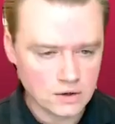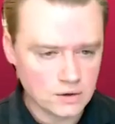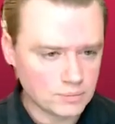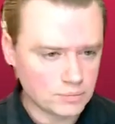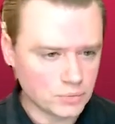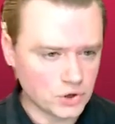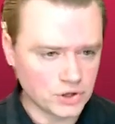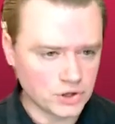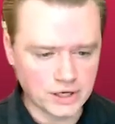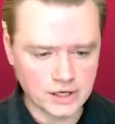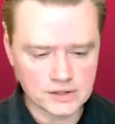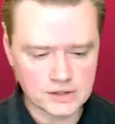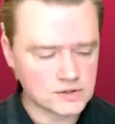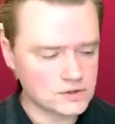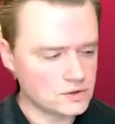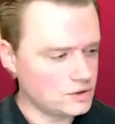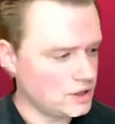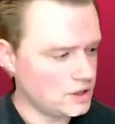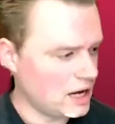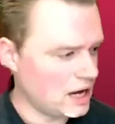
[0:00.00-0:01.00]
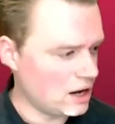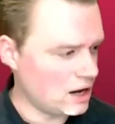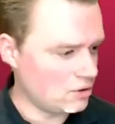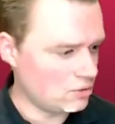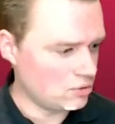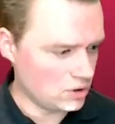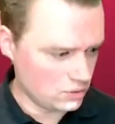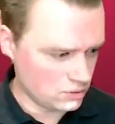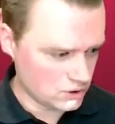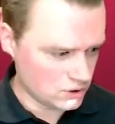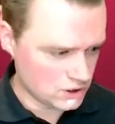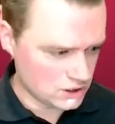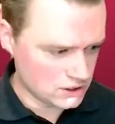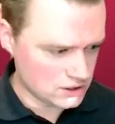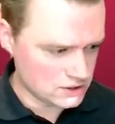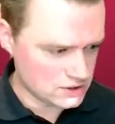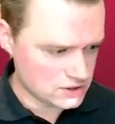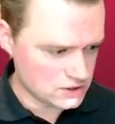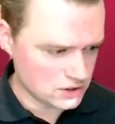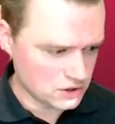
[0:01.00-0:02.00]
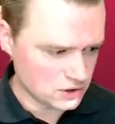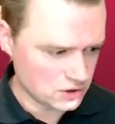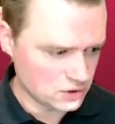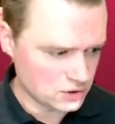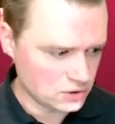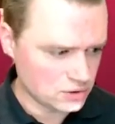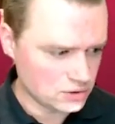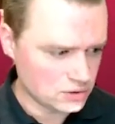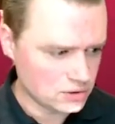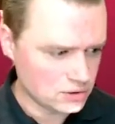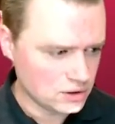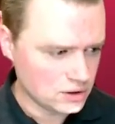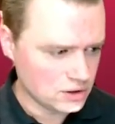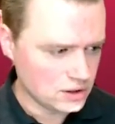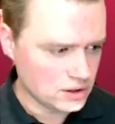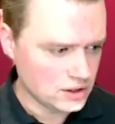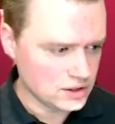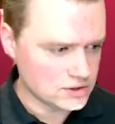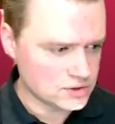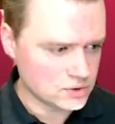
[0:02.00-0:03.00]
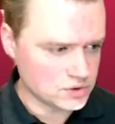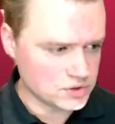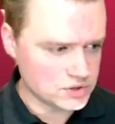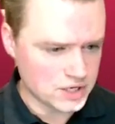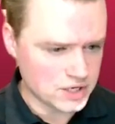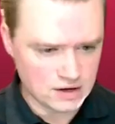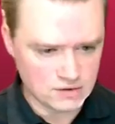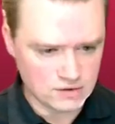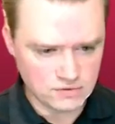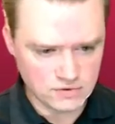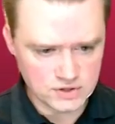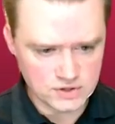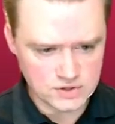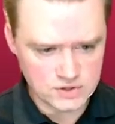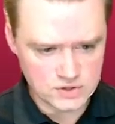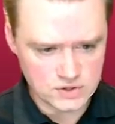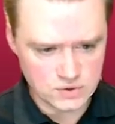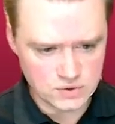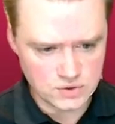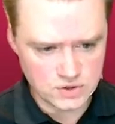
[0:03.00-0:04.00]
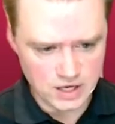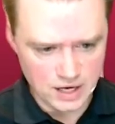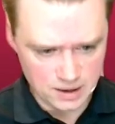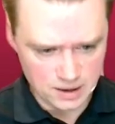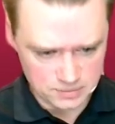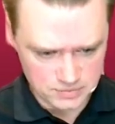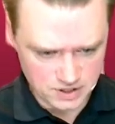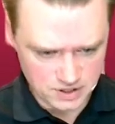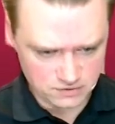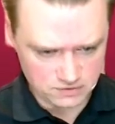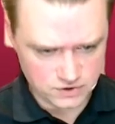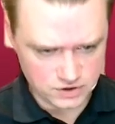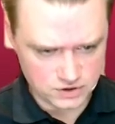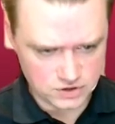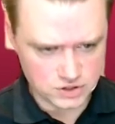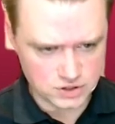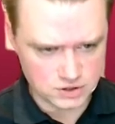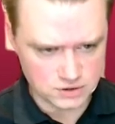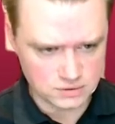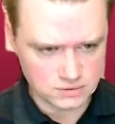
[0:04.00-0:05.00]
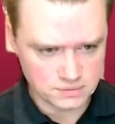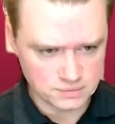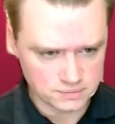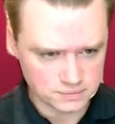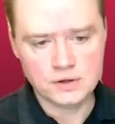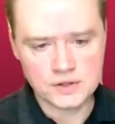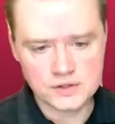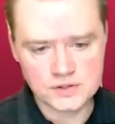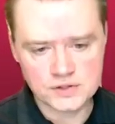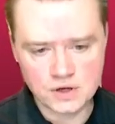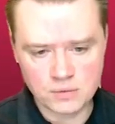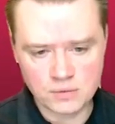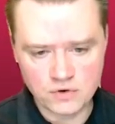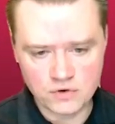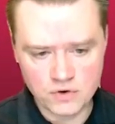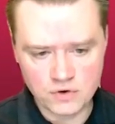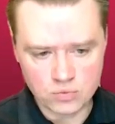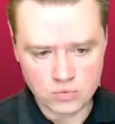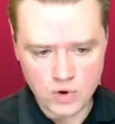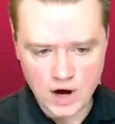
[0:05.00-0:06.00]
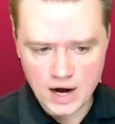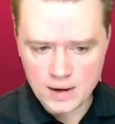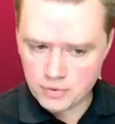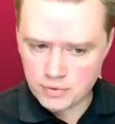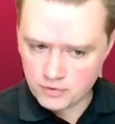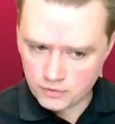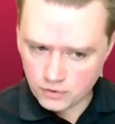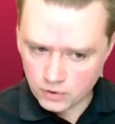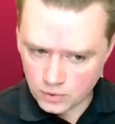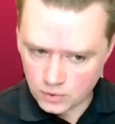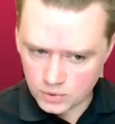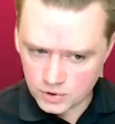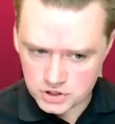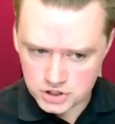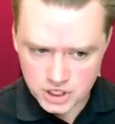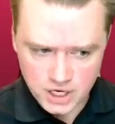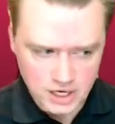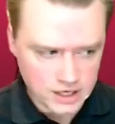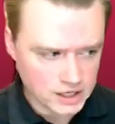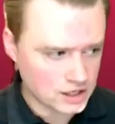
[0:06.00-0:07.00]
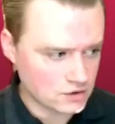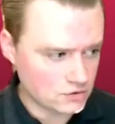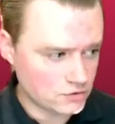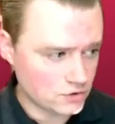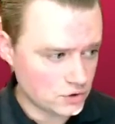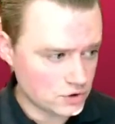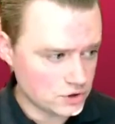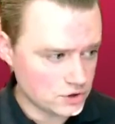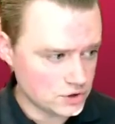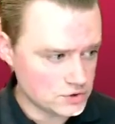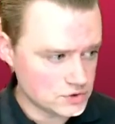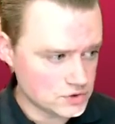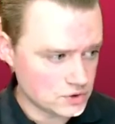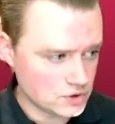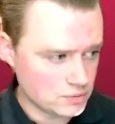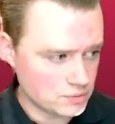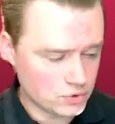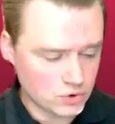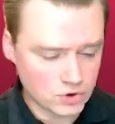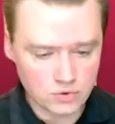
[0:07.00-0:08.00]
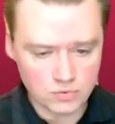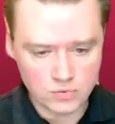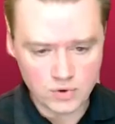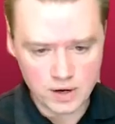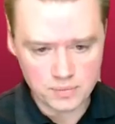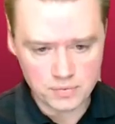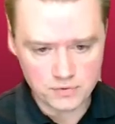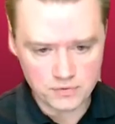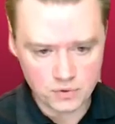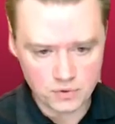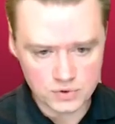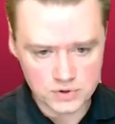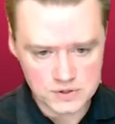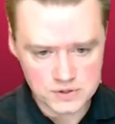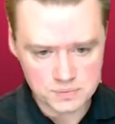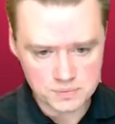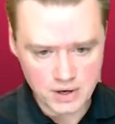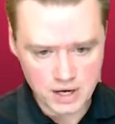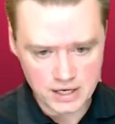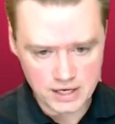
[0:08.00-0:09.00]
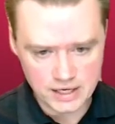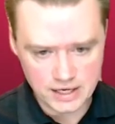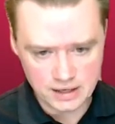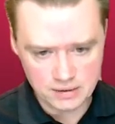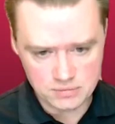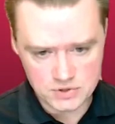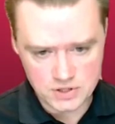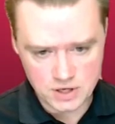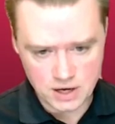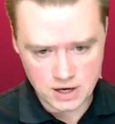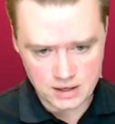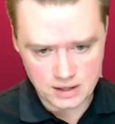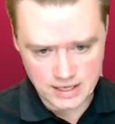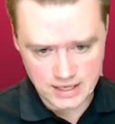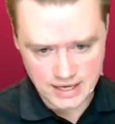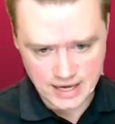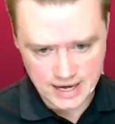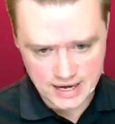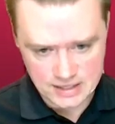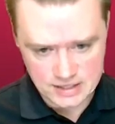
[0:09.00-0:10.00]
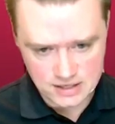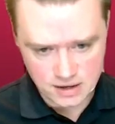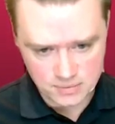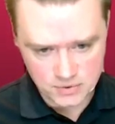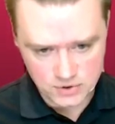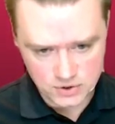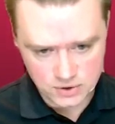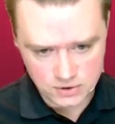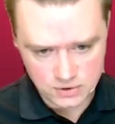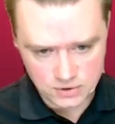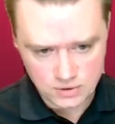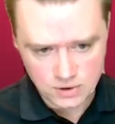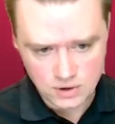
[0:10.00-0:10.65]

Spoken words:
Brilliant. So now what we're going to do is we'll dive into the update function. Let's come over right before we're checking for user input, right before this pygame.kw.